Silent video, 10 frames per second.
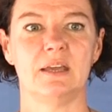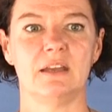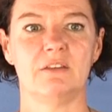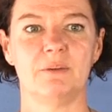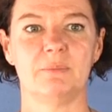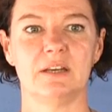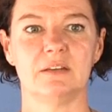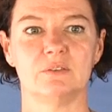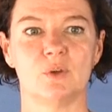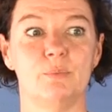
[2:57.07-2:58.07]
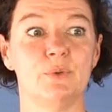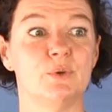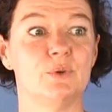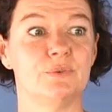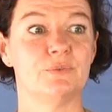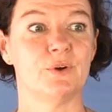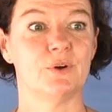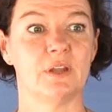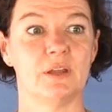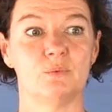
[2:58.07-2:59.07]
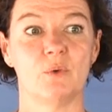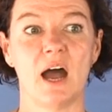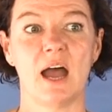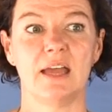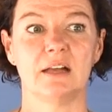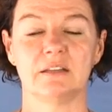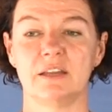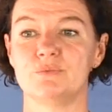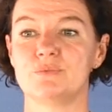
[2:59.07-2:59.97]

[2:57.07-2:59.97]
and everybody is so beautiful and wild and